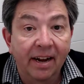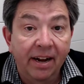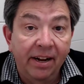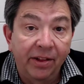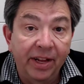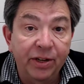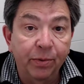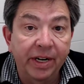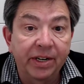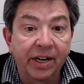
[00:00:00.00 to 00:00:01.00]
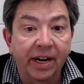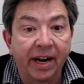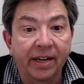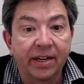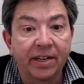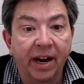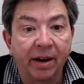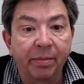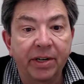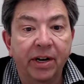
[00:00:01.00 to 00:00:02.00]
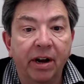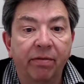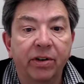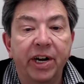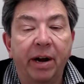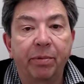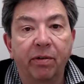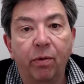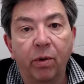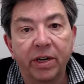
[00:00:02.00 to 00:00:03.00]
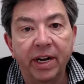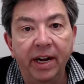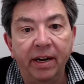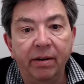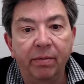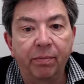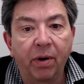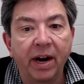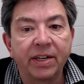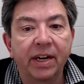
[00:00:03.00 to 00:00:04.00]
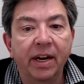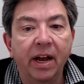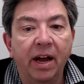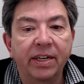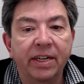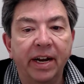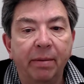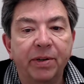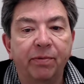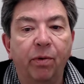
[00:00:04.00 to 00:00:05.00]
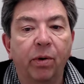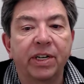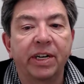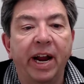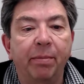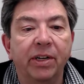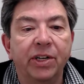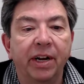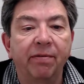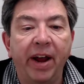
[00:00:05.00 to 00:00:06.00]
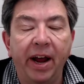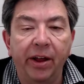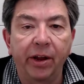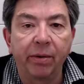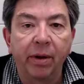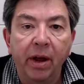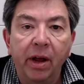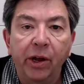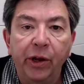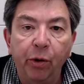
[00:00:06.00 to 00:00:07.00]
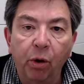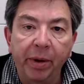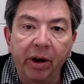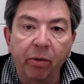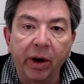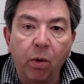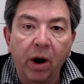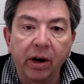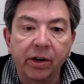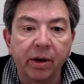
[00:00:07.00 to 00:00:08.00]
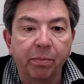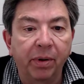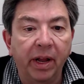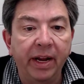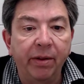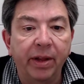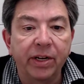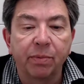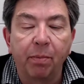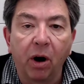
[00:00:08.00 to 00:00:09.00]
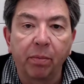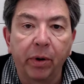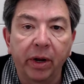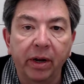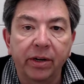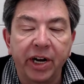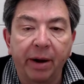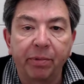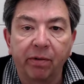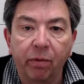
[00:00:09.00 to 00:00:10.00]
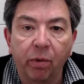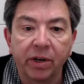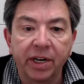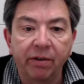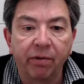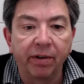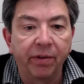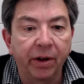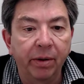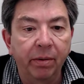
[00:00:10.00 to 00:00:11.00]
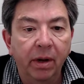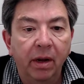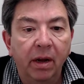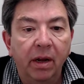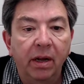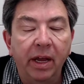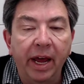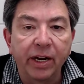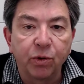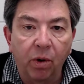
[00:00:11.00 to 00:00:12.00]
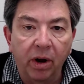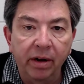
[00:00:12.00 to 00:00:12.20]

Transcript: This week's Connect assignments cover Chapter 14, Pricing Concepts for Establishing Value. You will be required to complete the Smart Book Chapter 14 review, Case 1,